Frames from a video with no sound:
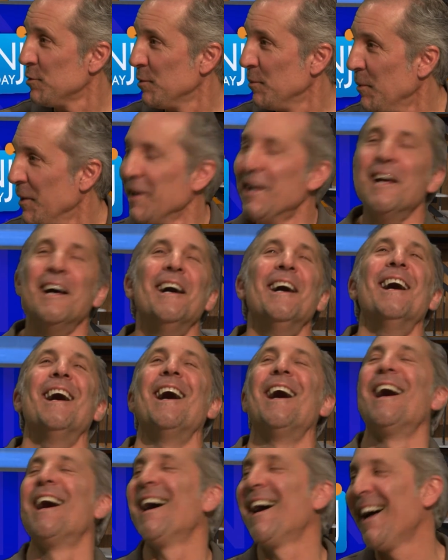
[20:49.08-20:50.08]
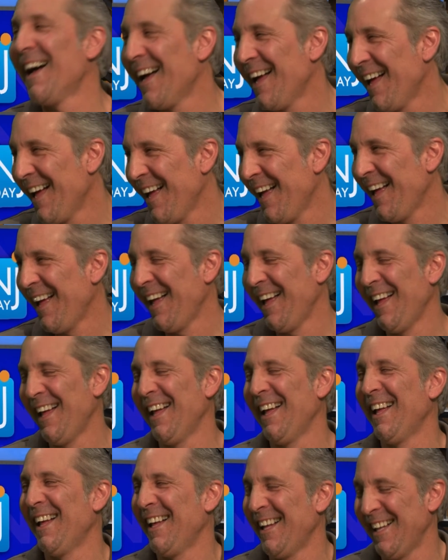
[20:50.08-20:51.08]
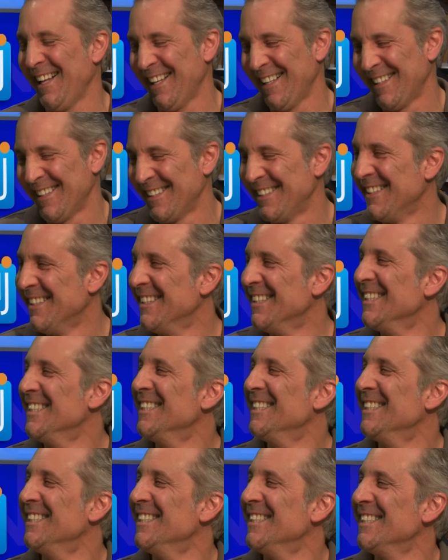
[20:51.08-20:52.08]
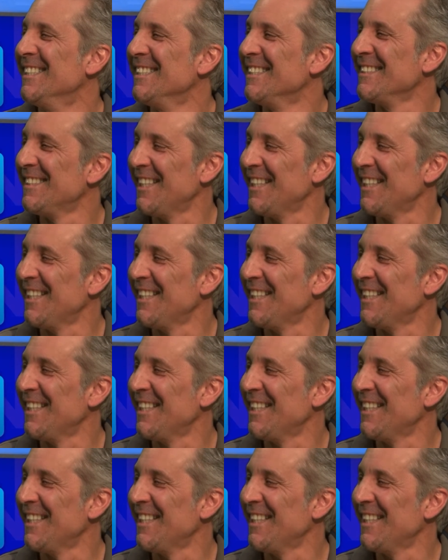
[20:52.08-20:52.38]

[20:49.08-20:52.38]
I will. He's a great guy. He really is. He's a super person.